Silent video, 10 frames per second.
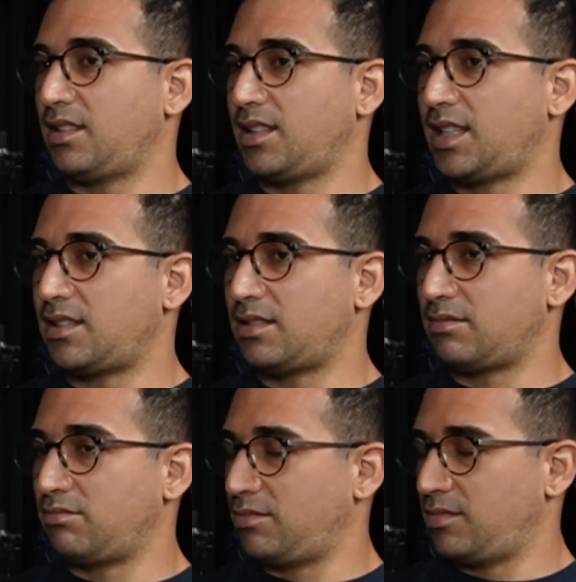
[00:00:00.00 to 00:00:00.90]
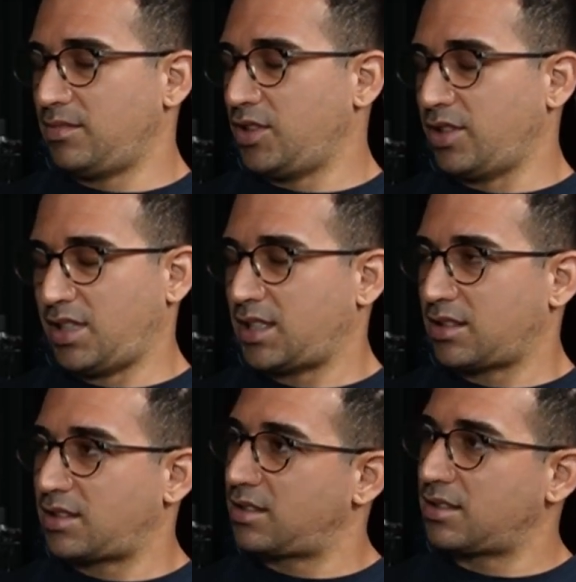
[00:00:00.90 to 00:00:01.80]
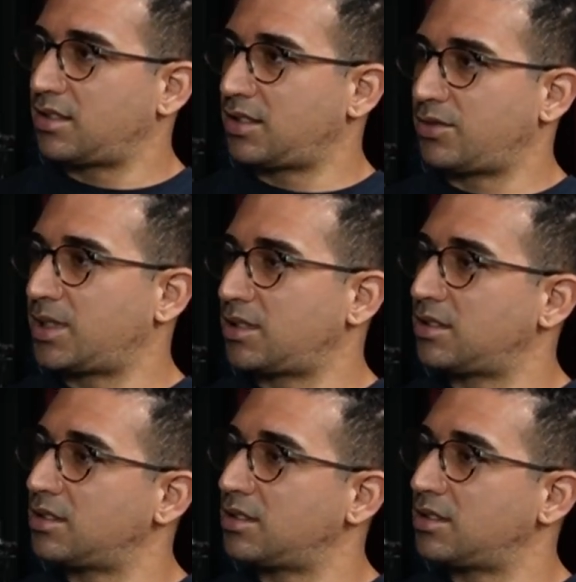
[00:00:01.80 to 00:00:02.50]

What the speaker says: and your thoughts as well.